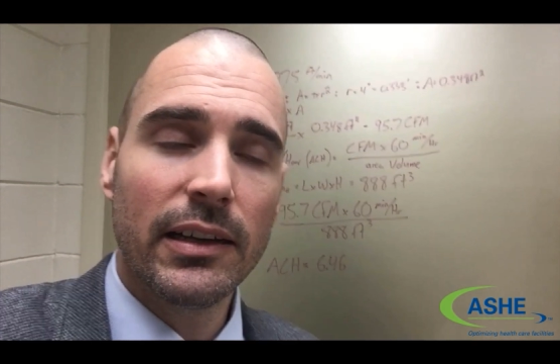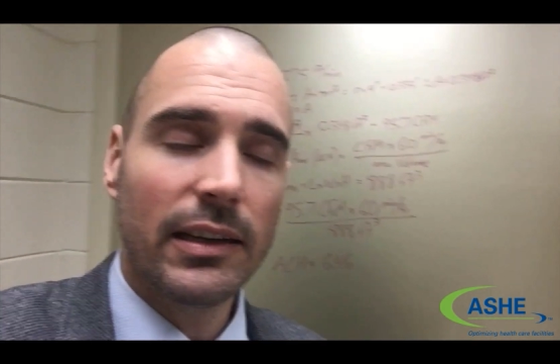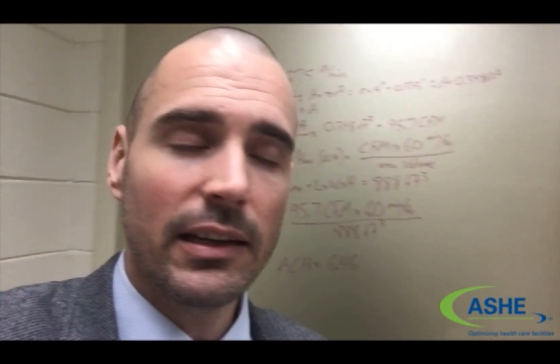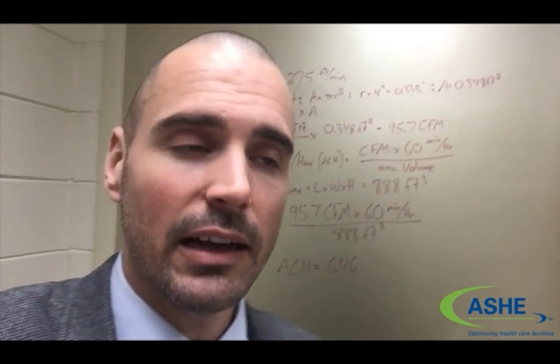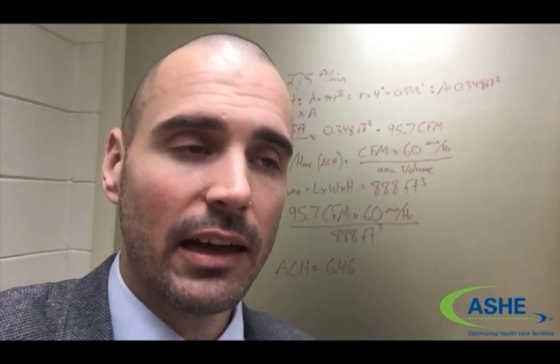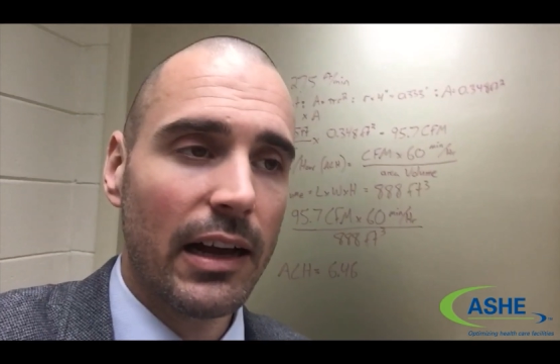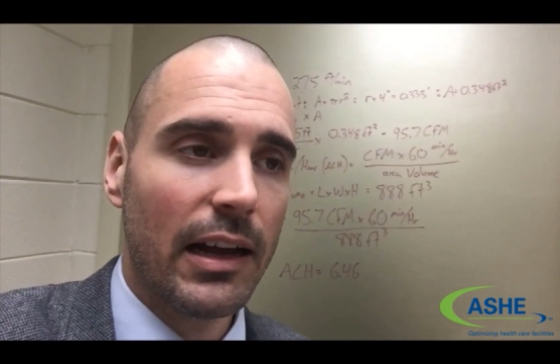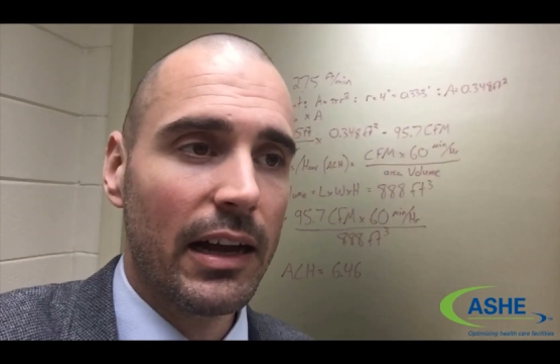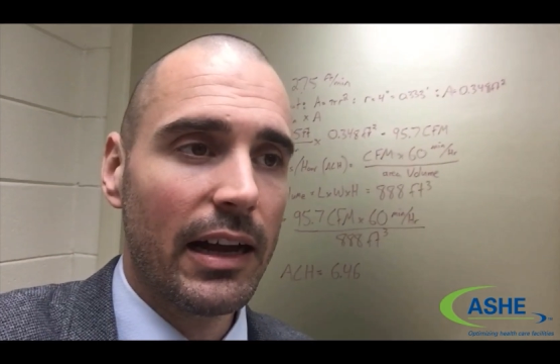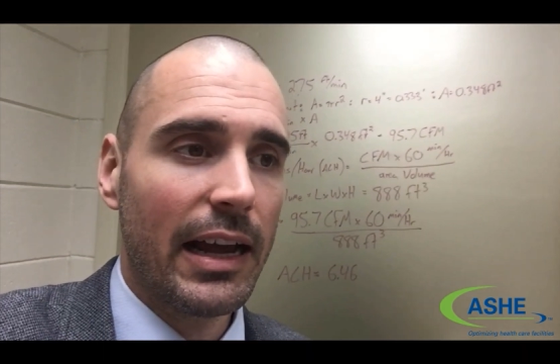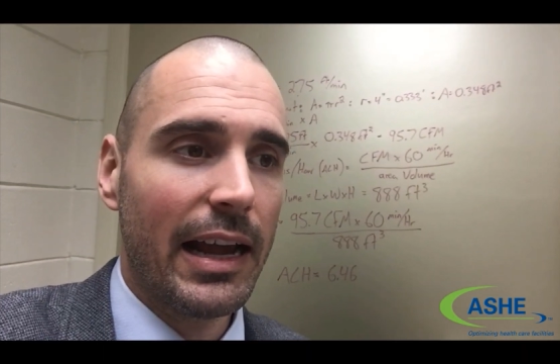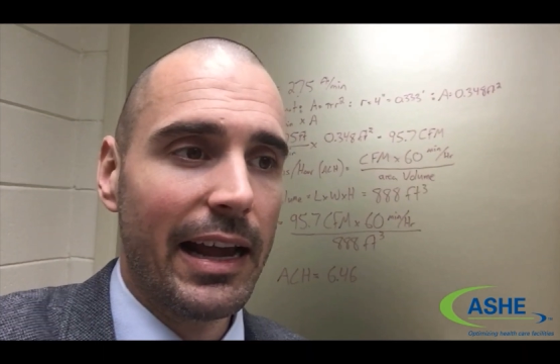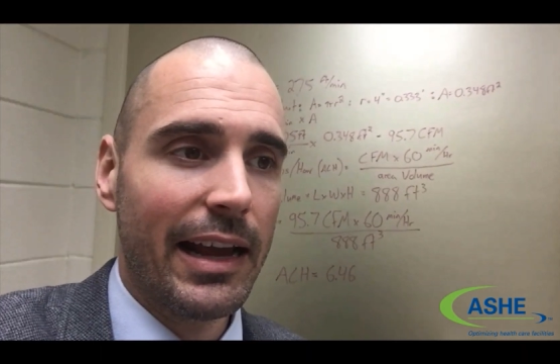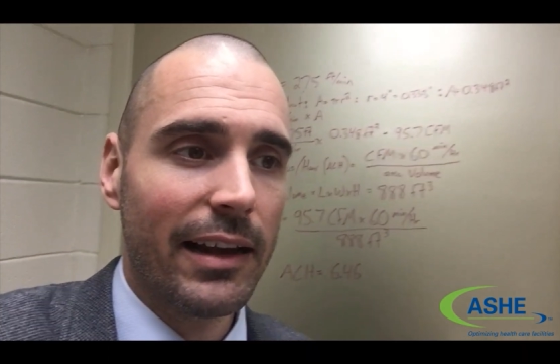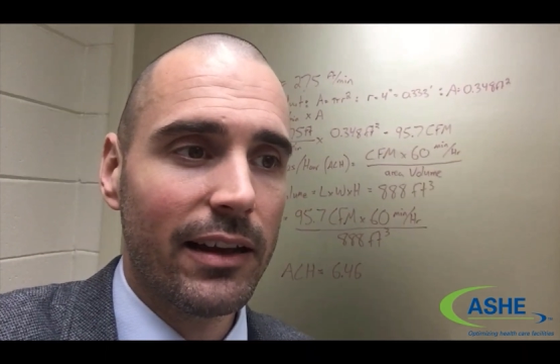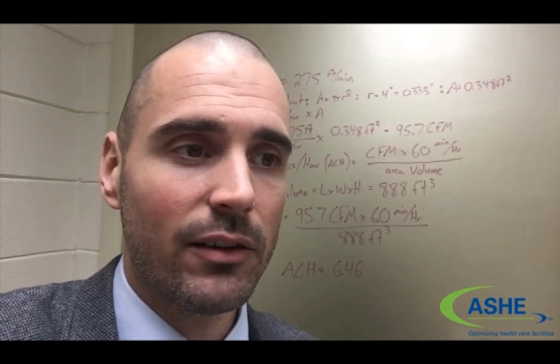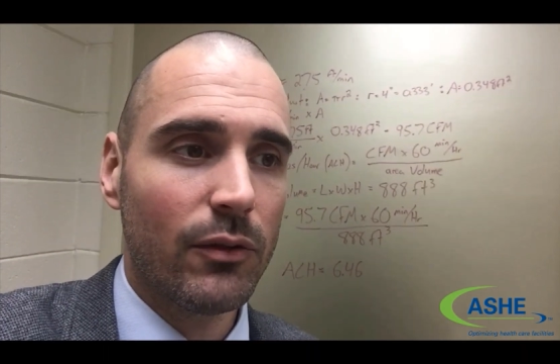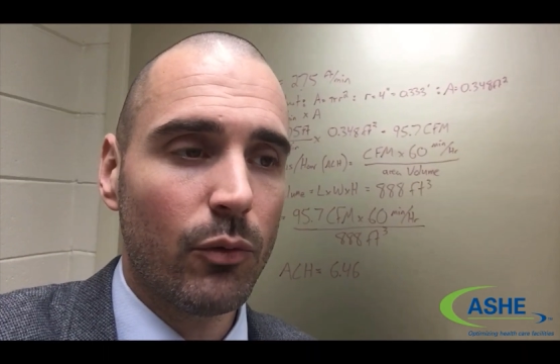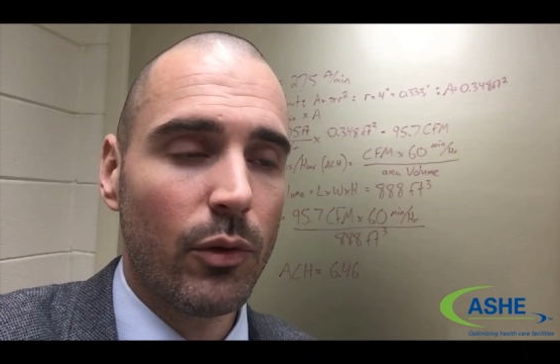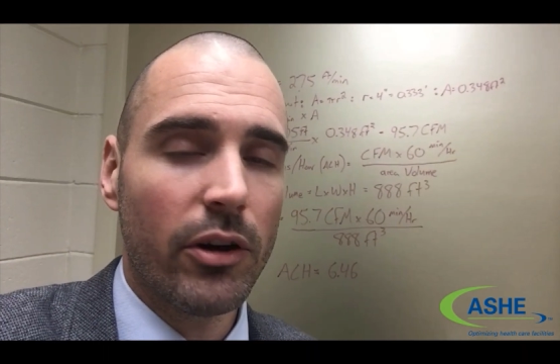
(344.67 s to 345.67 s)

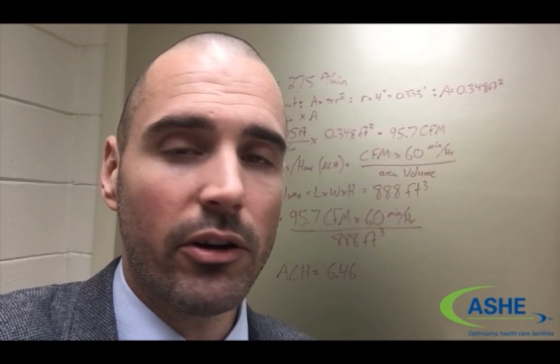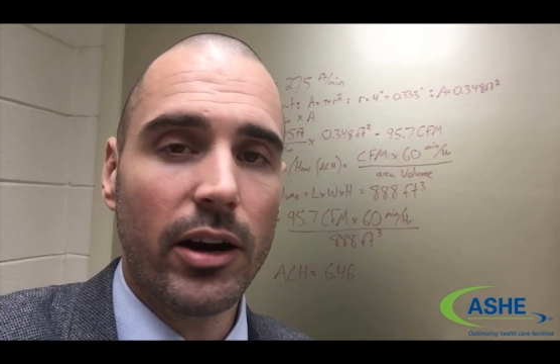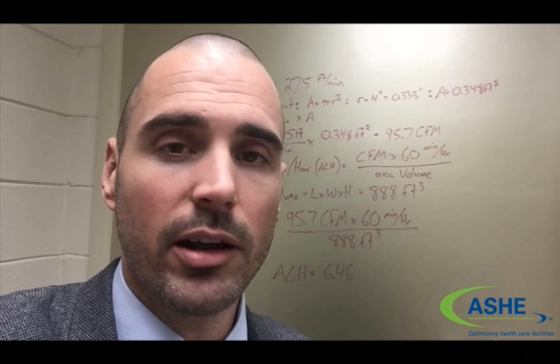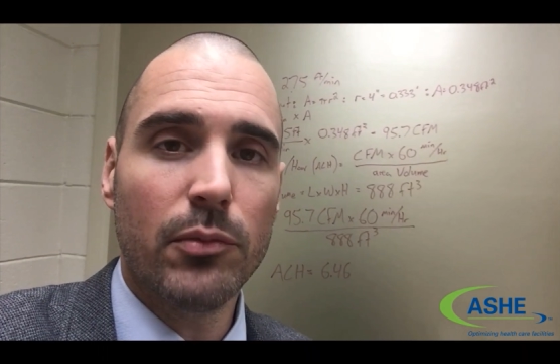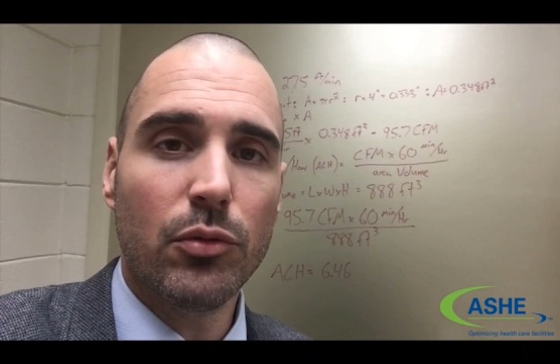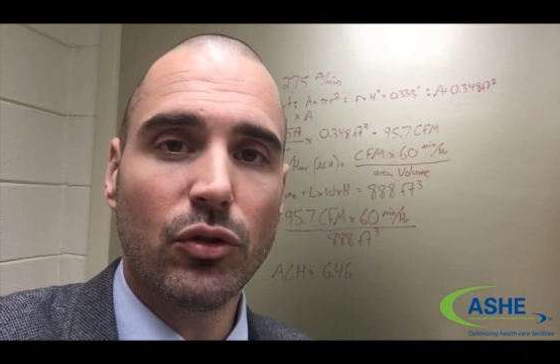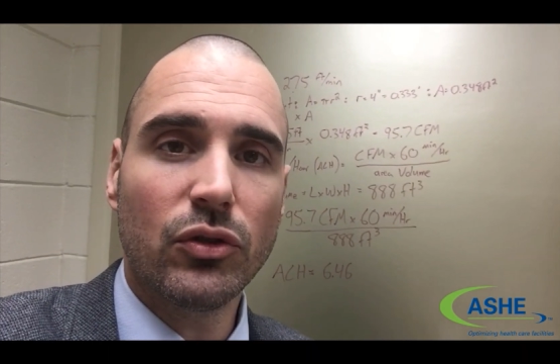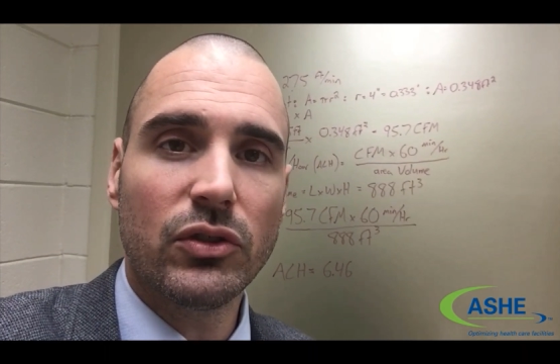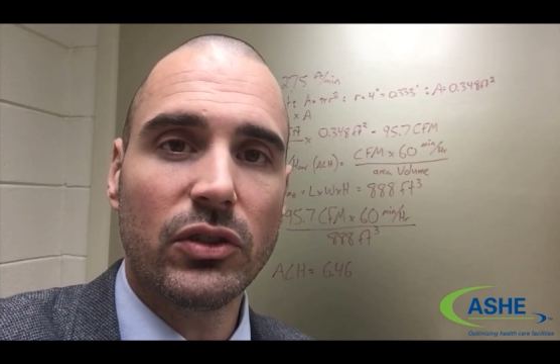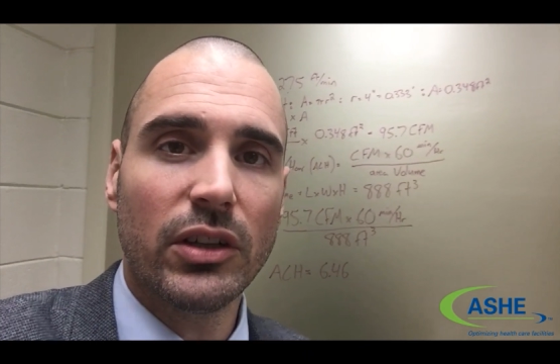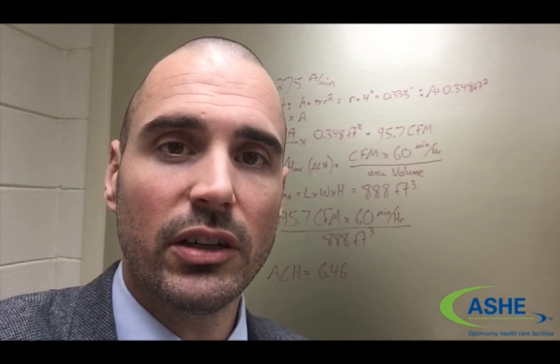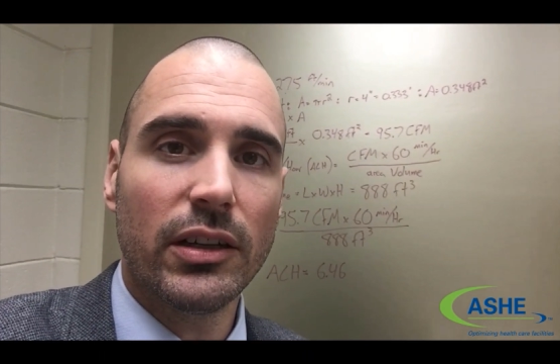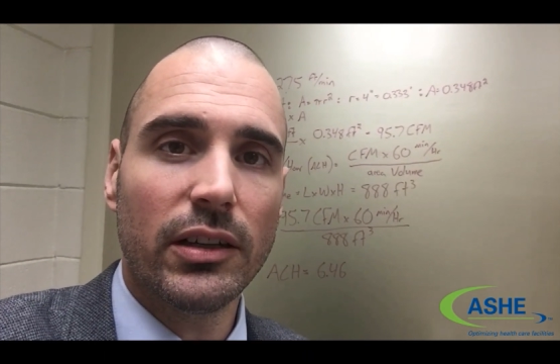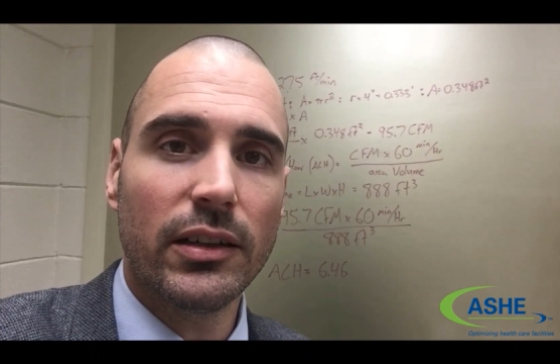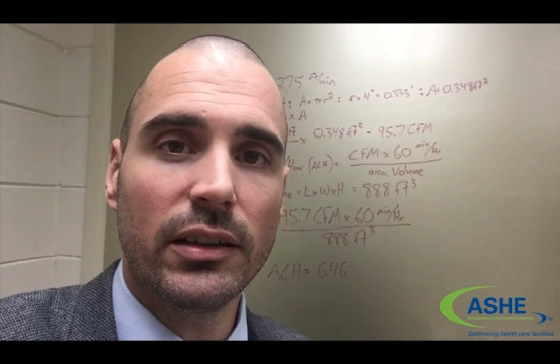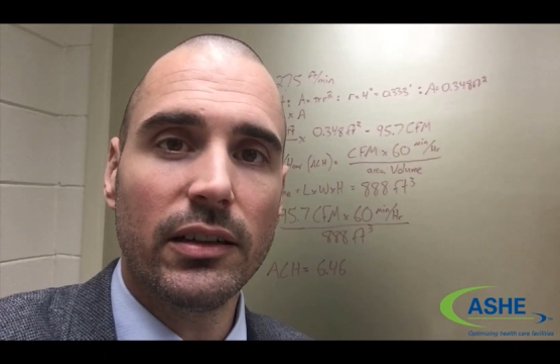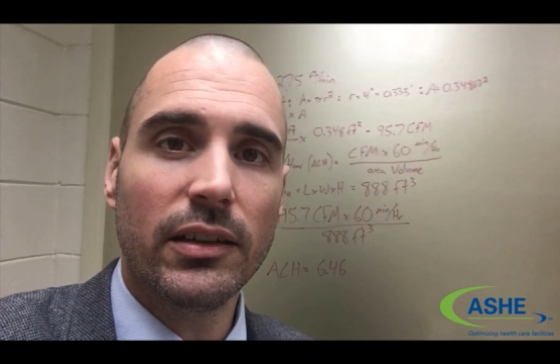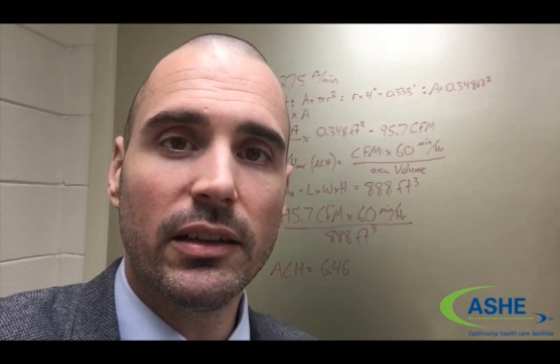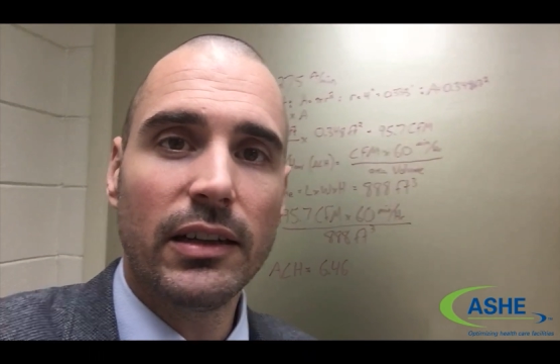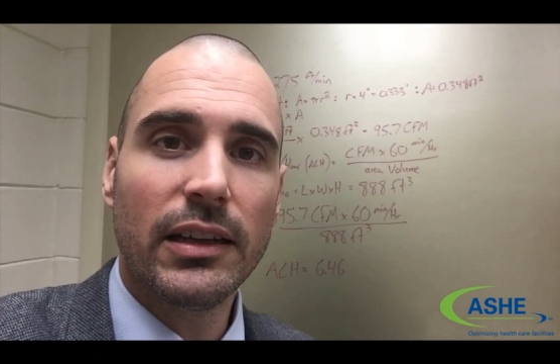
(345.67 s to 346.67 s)
and we're able
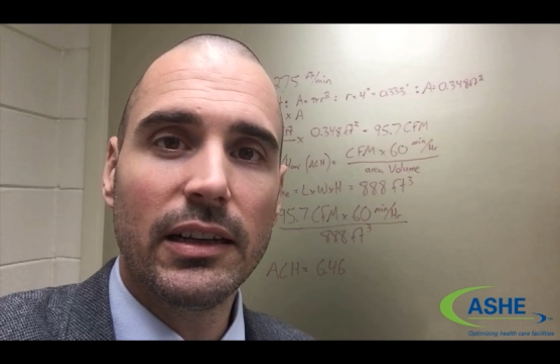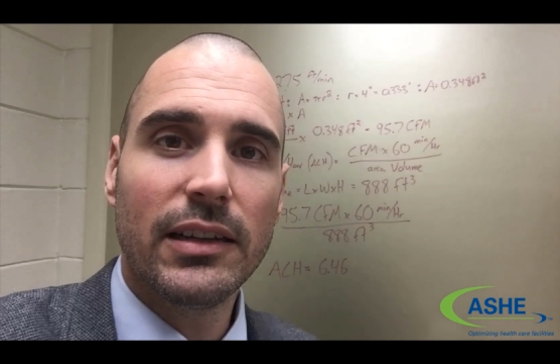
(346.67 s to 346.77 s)
to